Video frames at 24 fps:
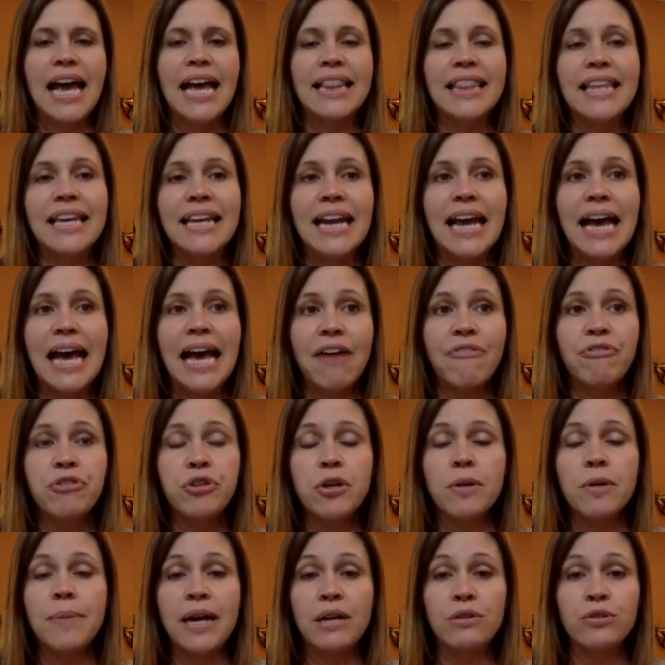And then
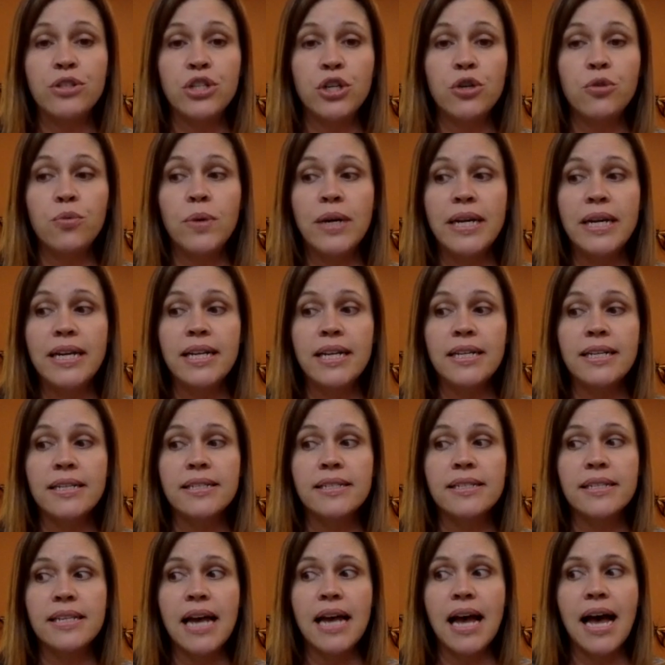after about 2
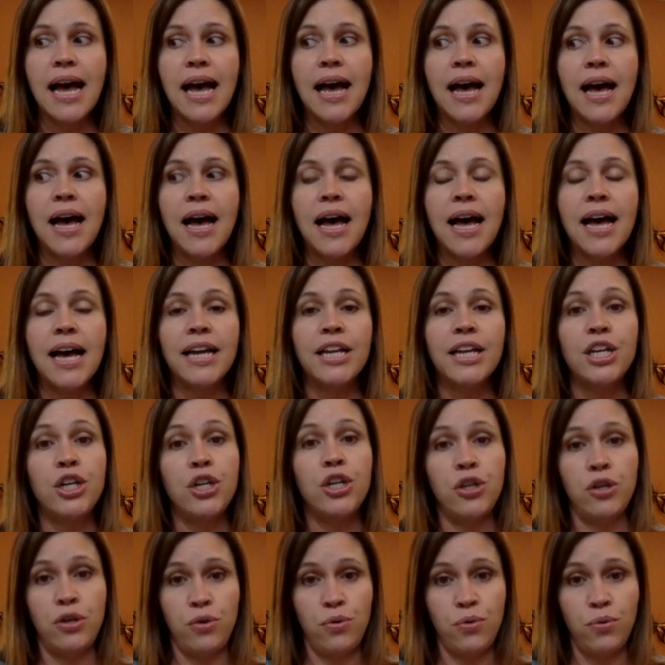weeks, I
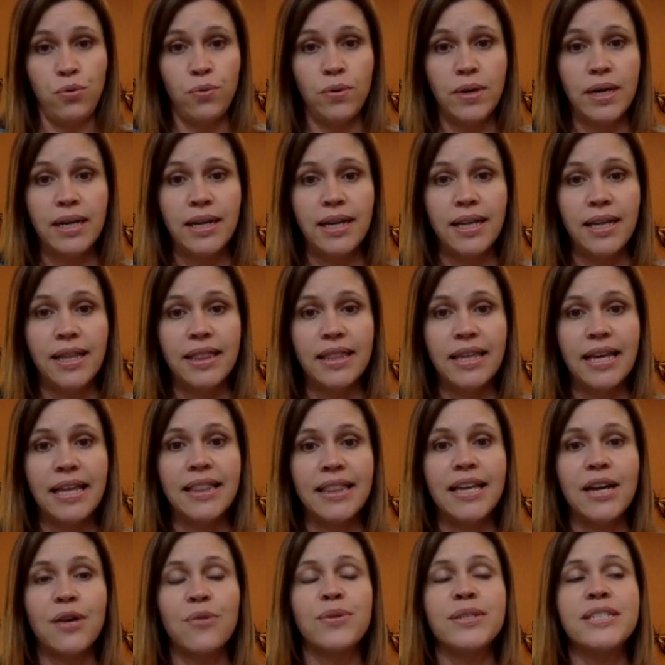knew
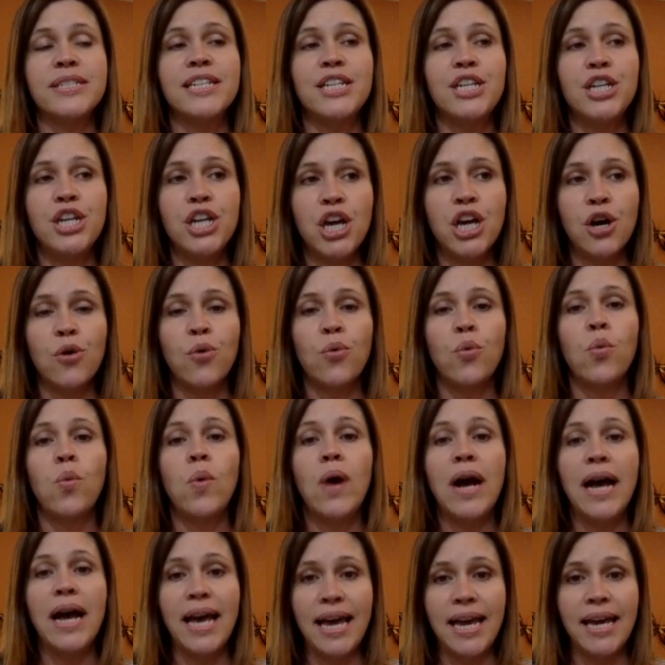that there was no
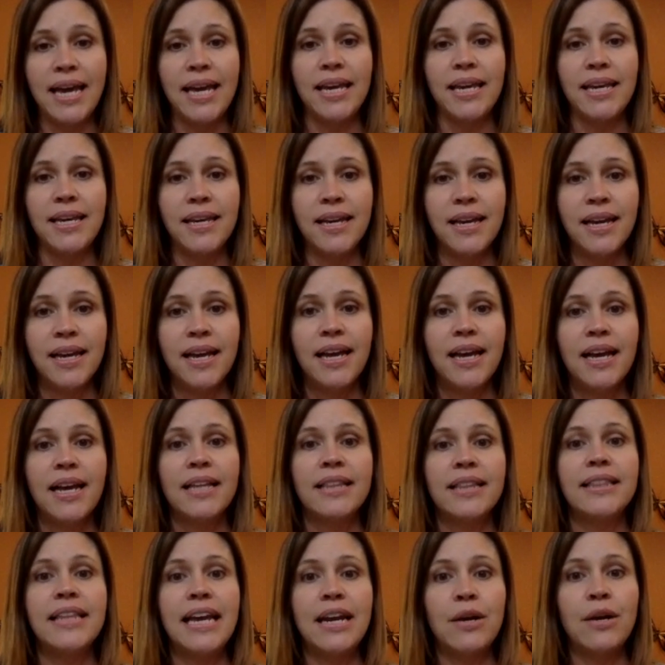way
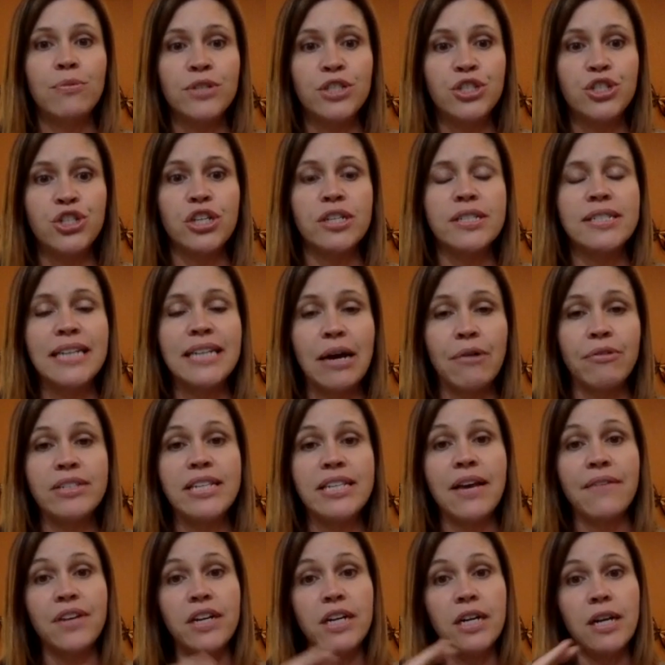that it was just I was
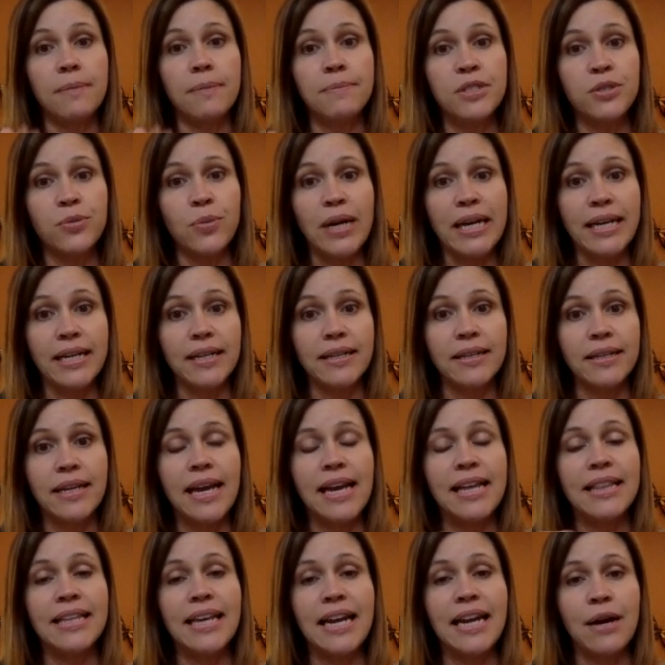having an upswing
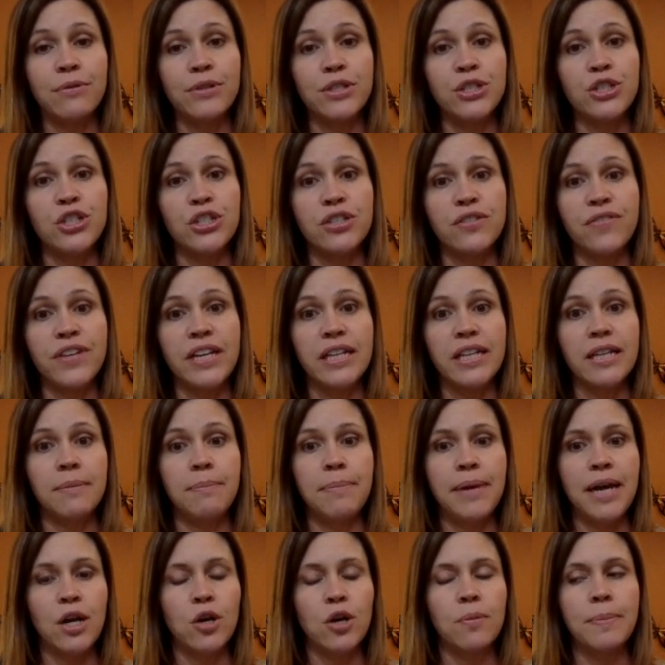and that I was just feeling
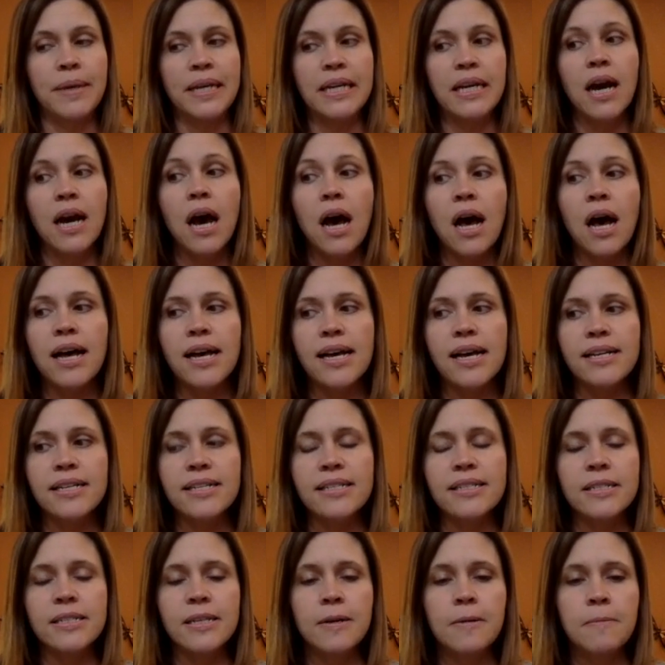better,
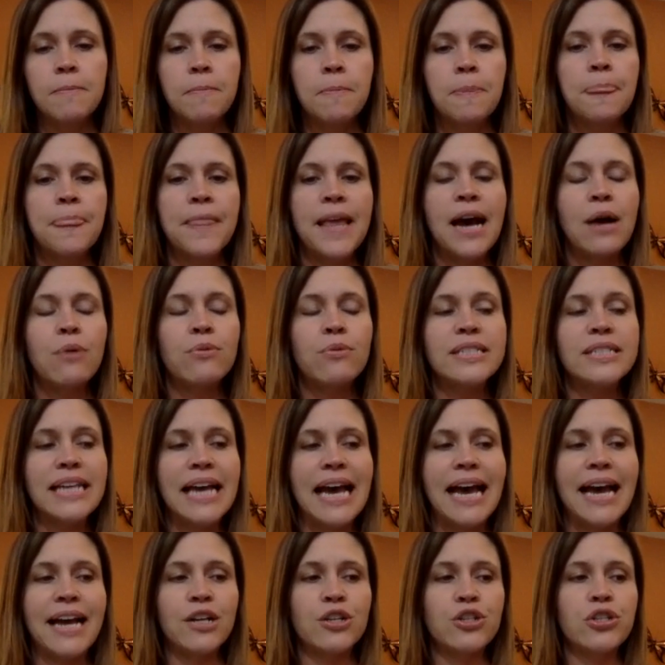because I was
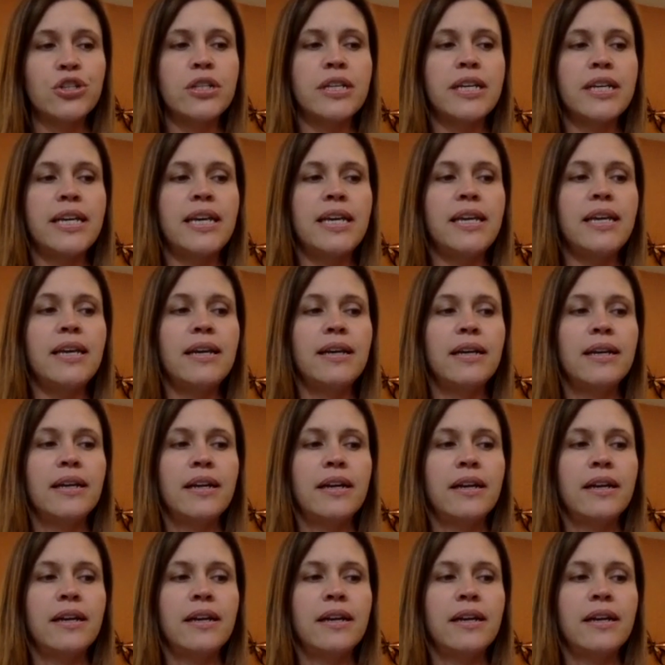actually,